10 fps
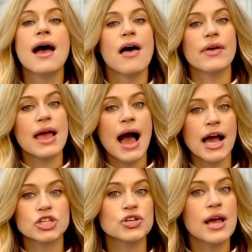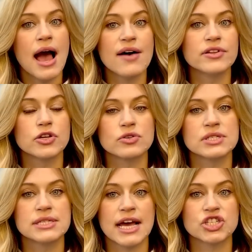and they actually have a little
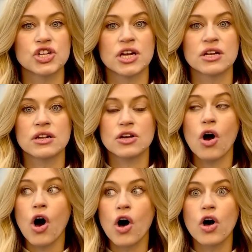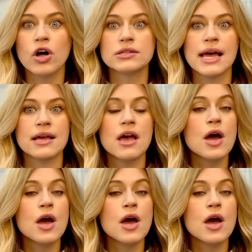section called like